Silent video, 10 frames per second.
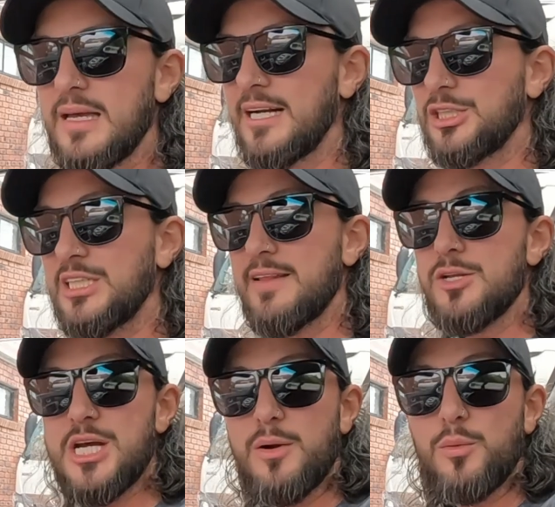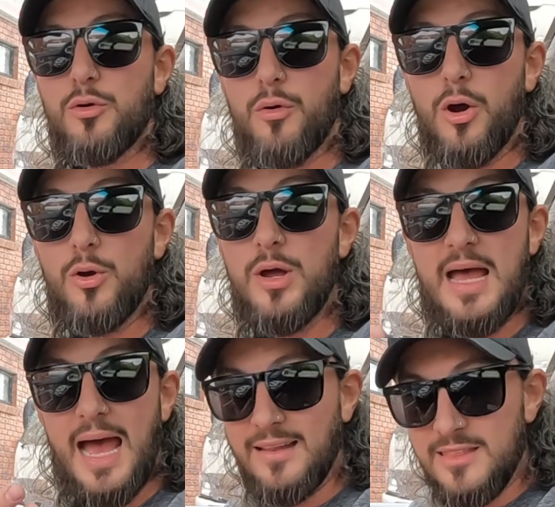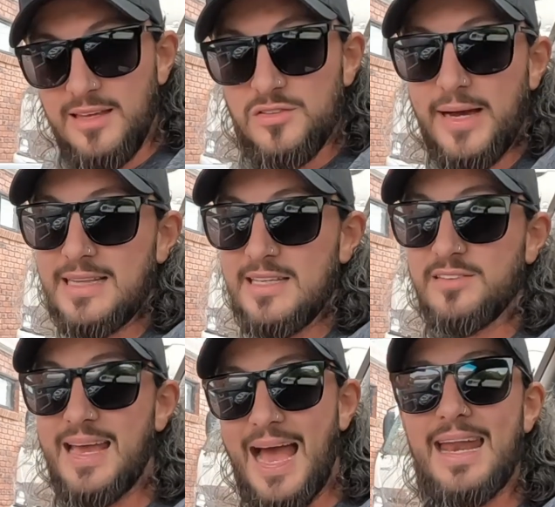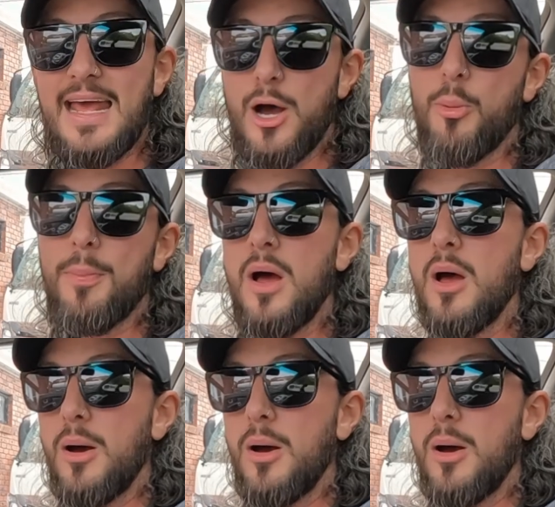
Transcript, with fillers: can actually get the channel to grow. And things like this can help